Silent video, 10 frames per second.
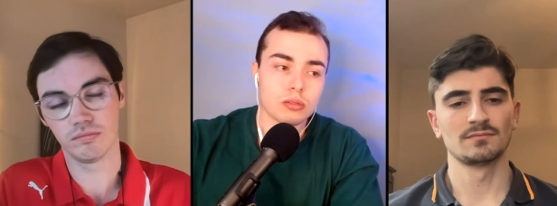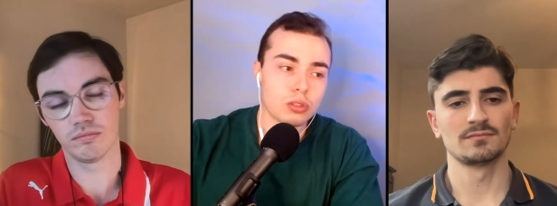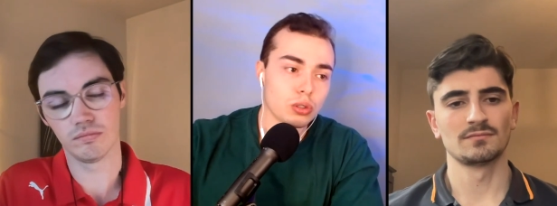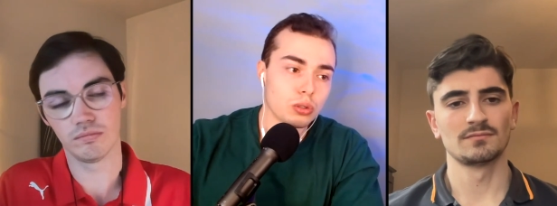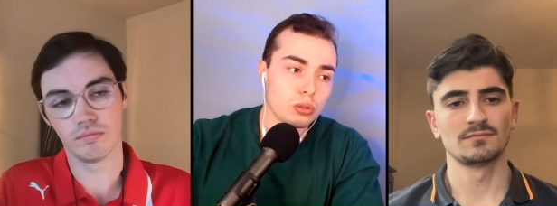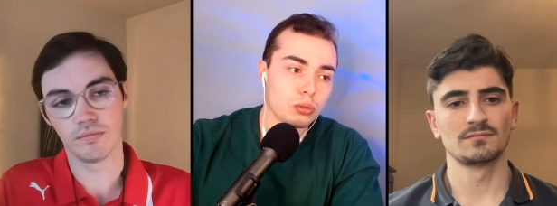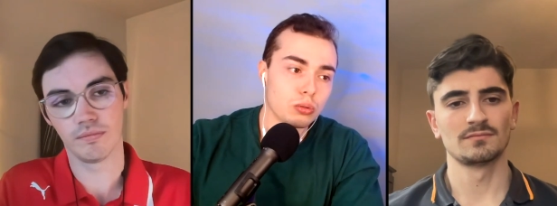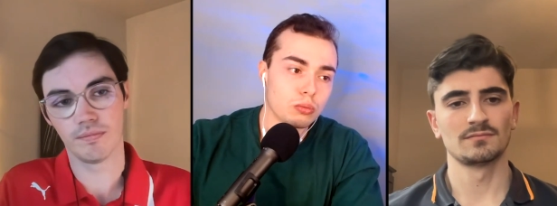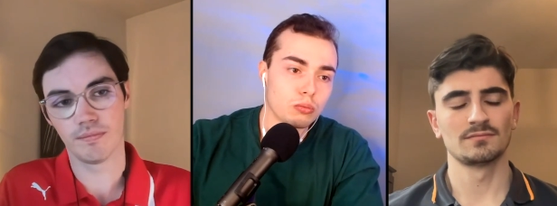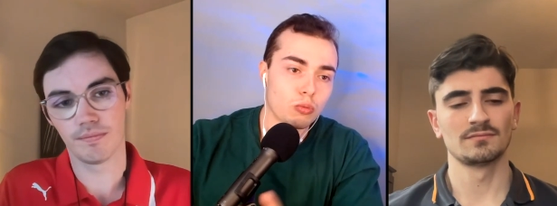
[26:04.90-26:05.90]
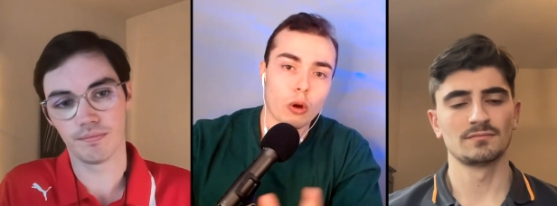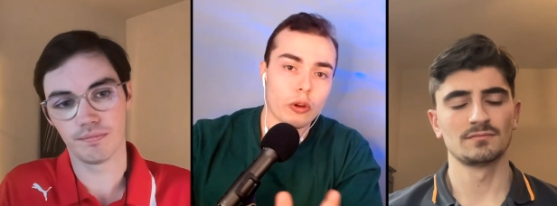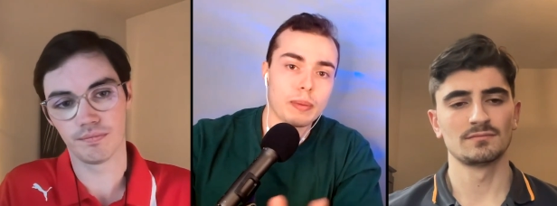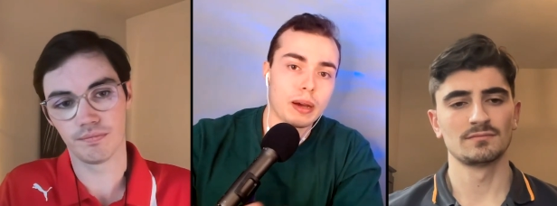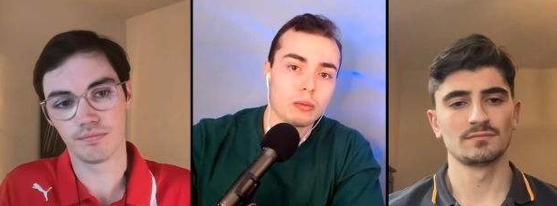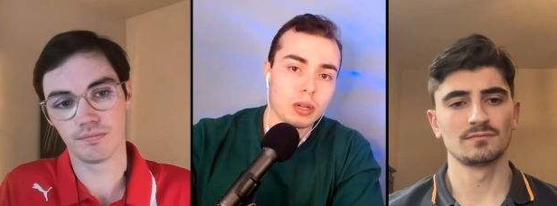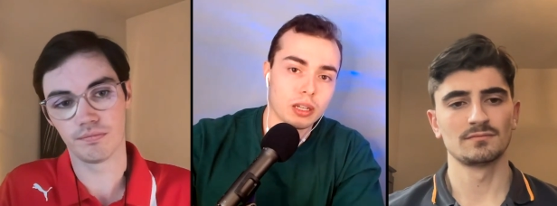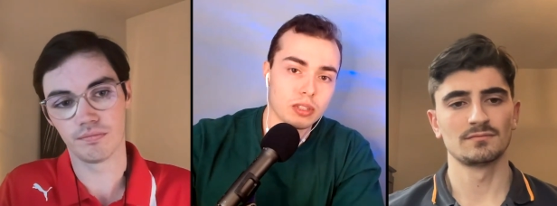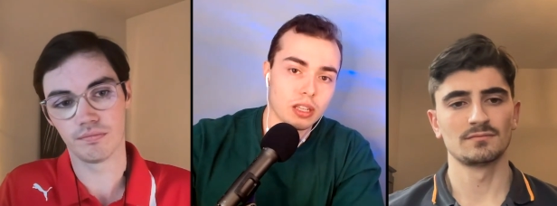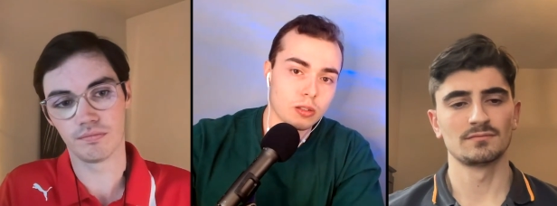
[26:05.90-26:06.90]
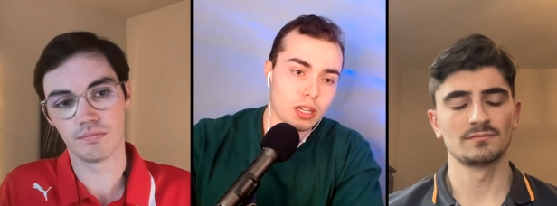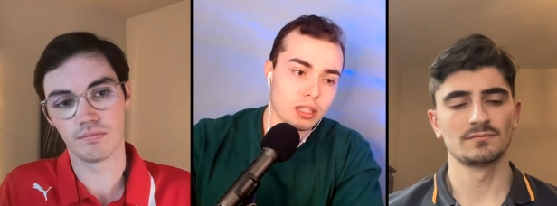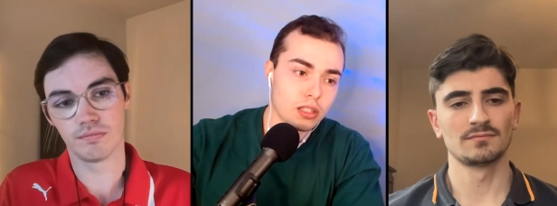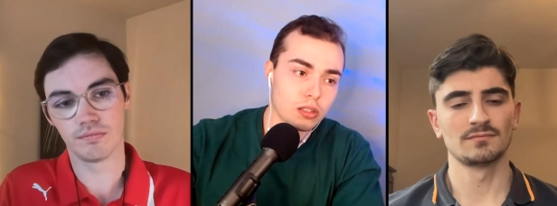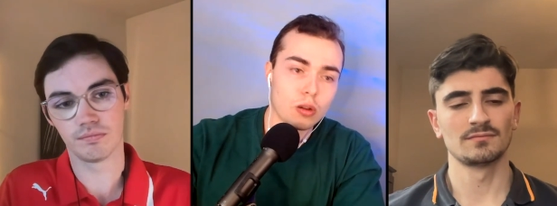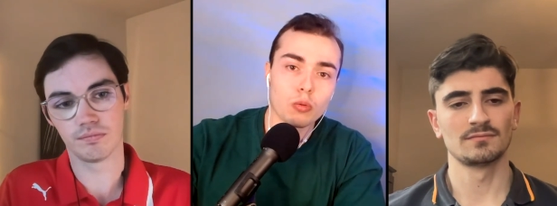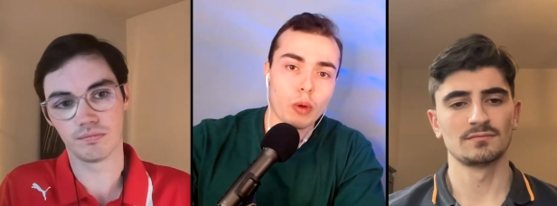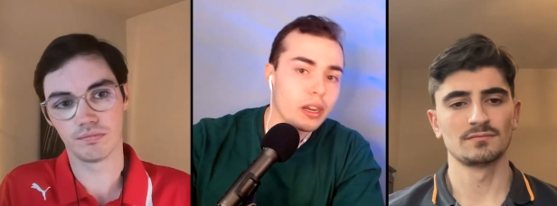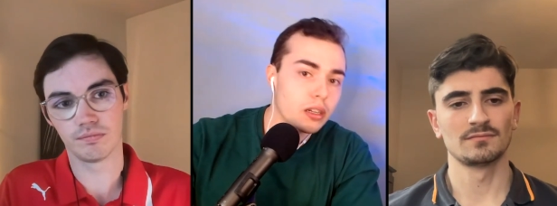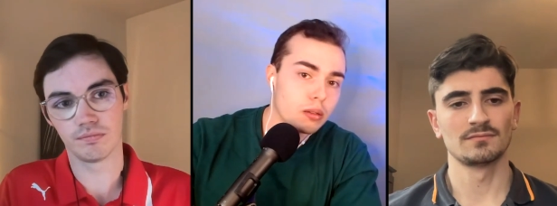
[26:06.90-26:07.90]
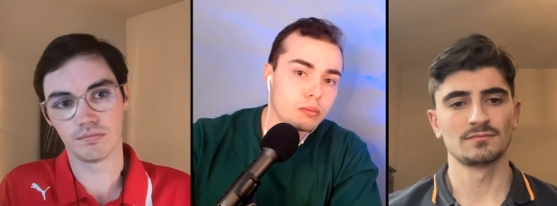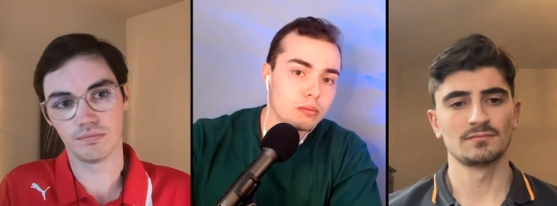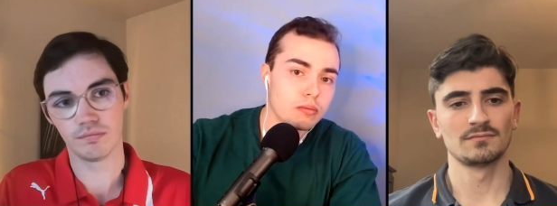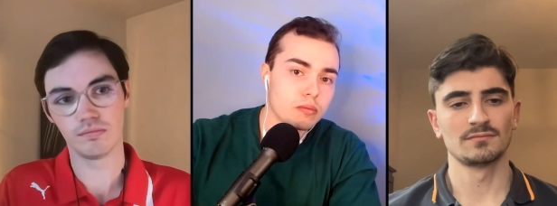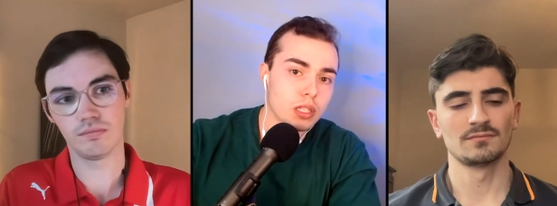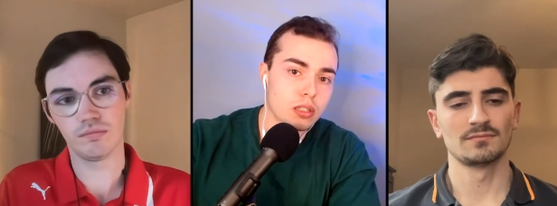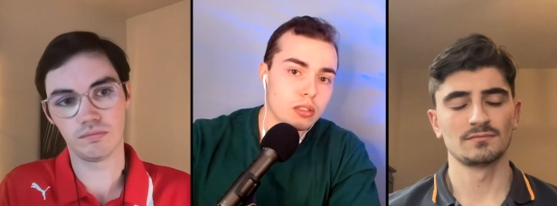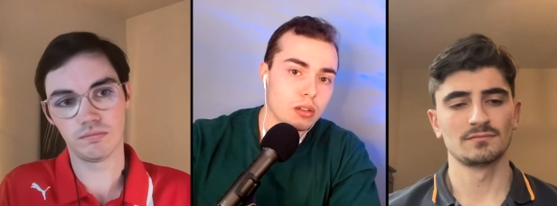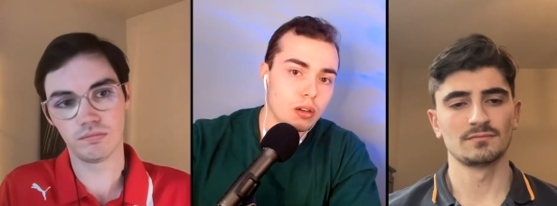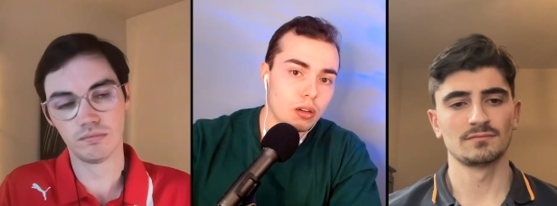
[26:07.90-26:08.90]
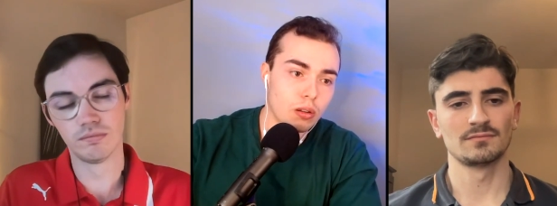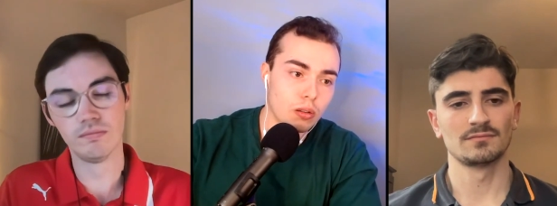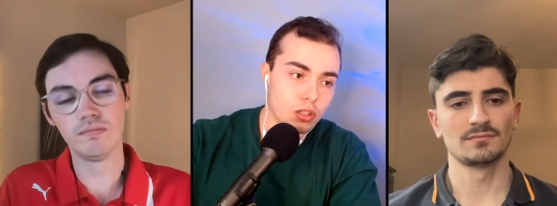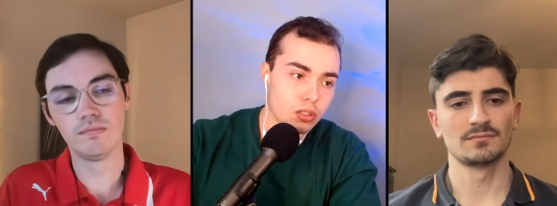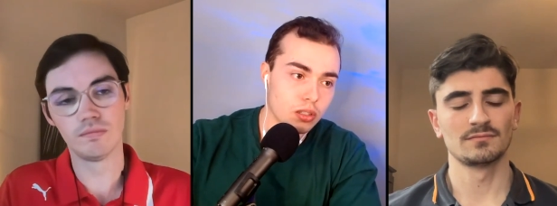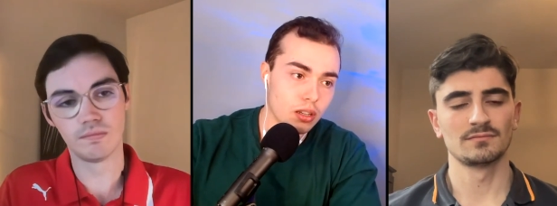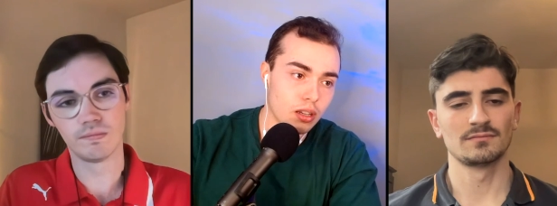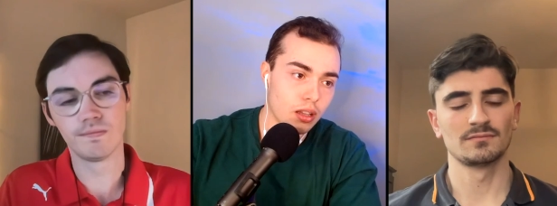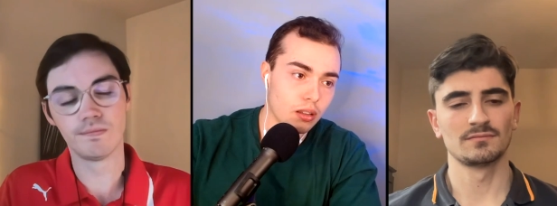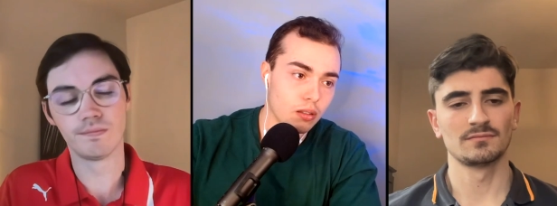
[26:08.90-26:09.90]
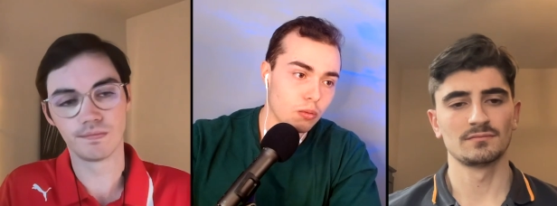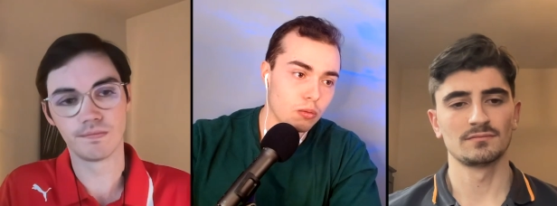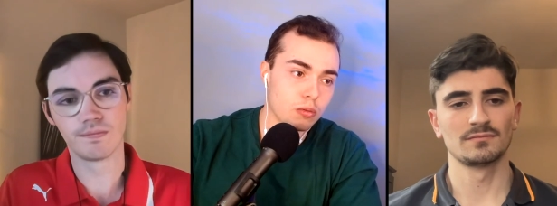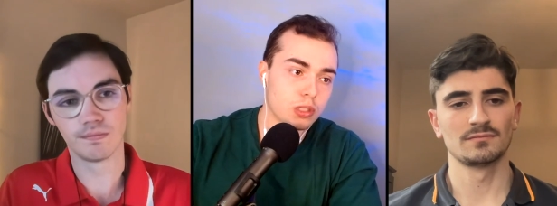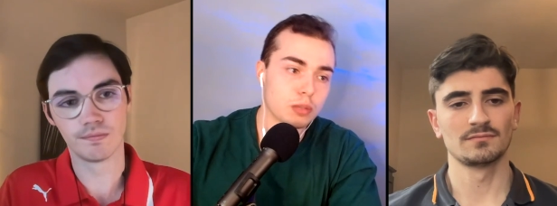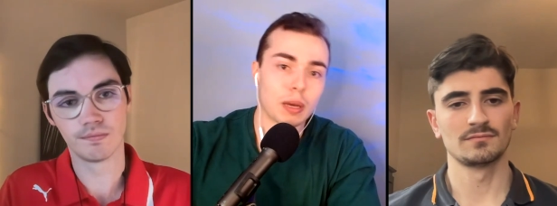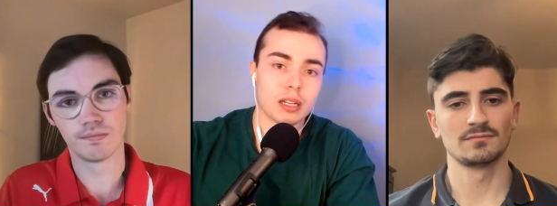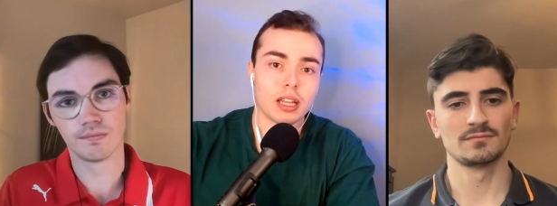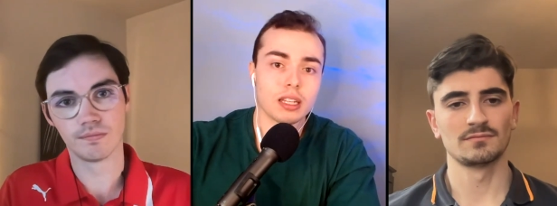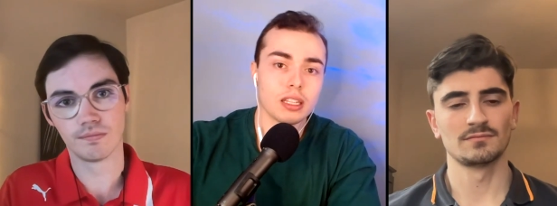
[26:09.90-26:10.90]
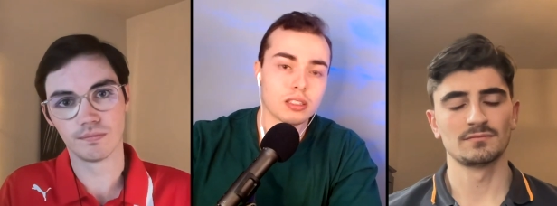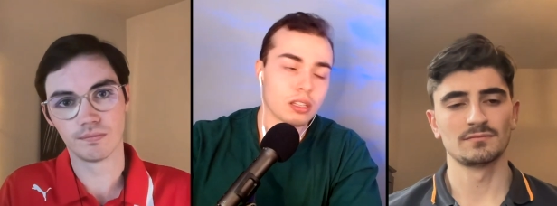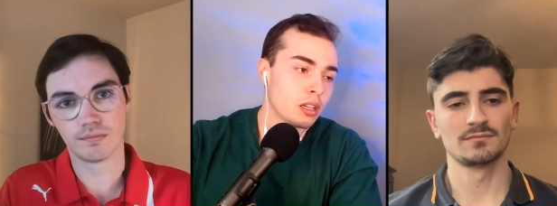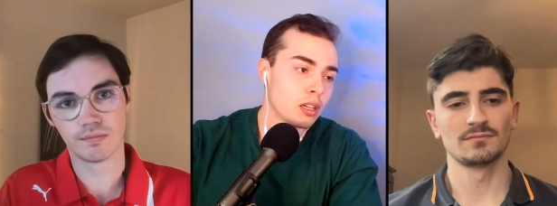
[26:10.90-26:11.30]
Speaker 1: to worry about when it comes to the other side. This is all random. This is all just a spontaneous